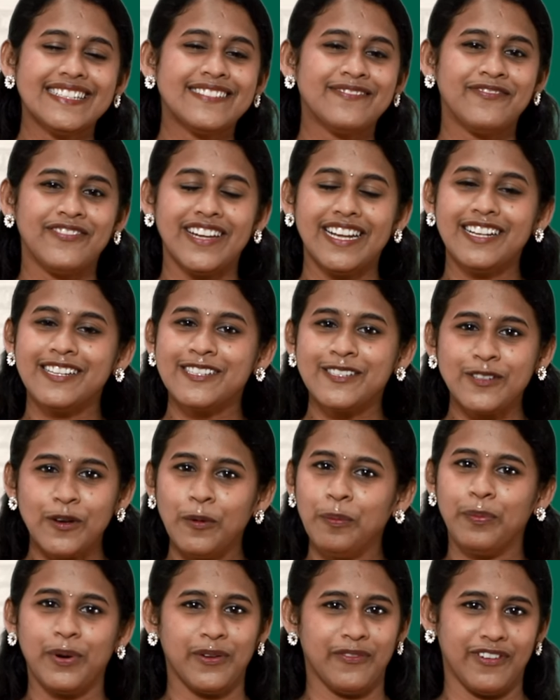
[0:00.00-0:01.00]
feel so
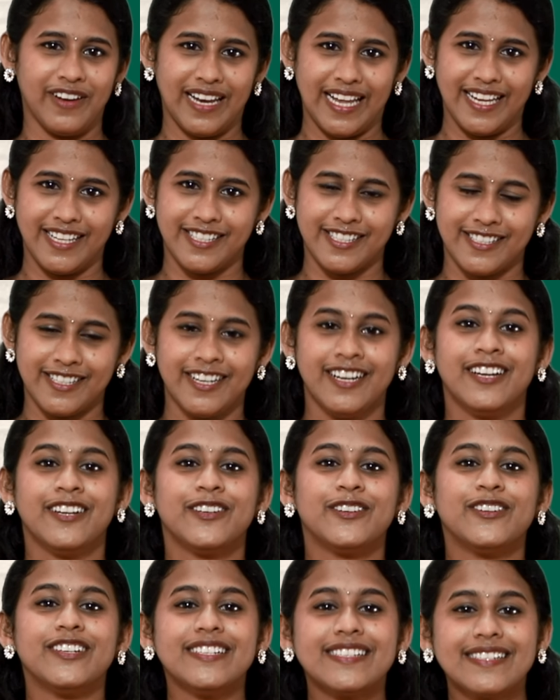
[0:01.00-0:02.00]
privileged
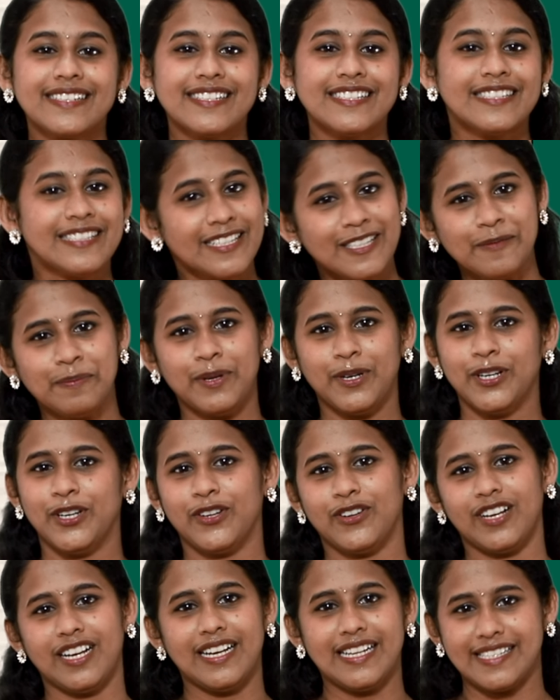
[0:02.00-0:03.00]
to discuss this
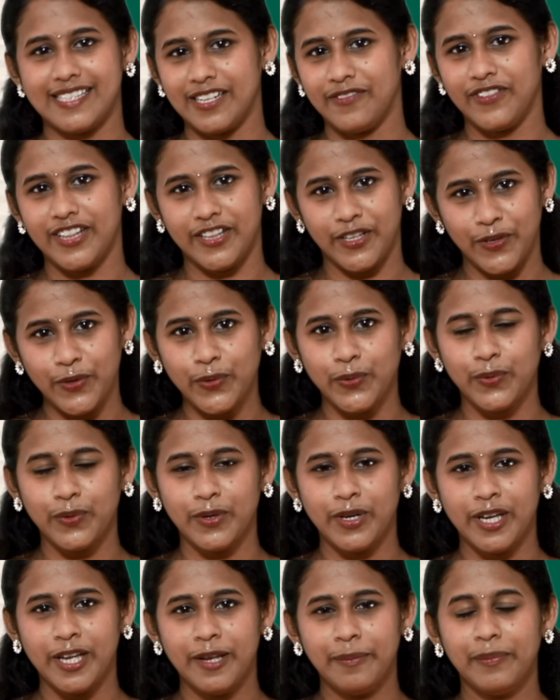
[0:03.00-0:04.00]
particular lesson with you
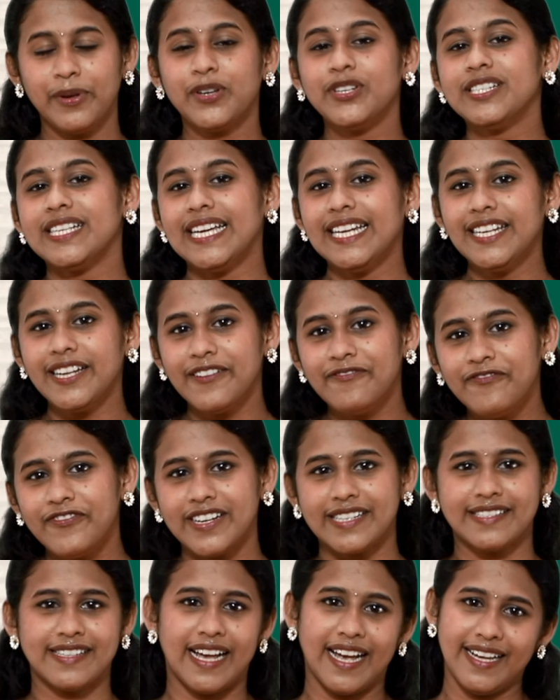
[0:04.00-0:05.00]
because it
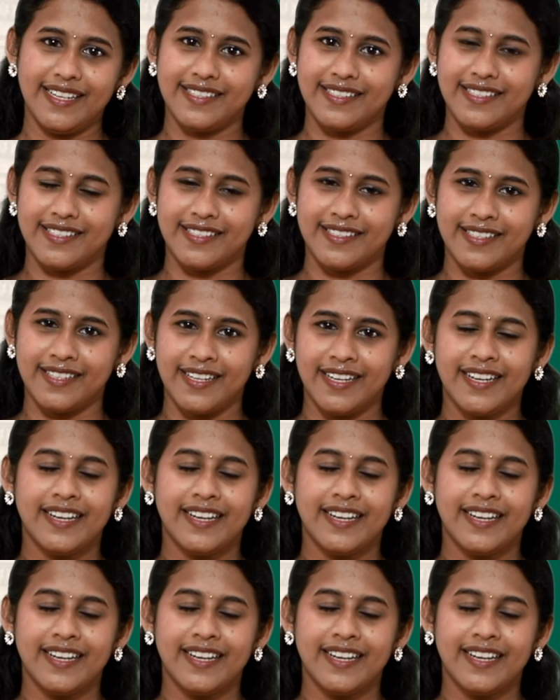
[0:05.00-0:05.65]
emphasizes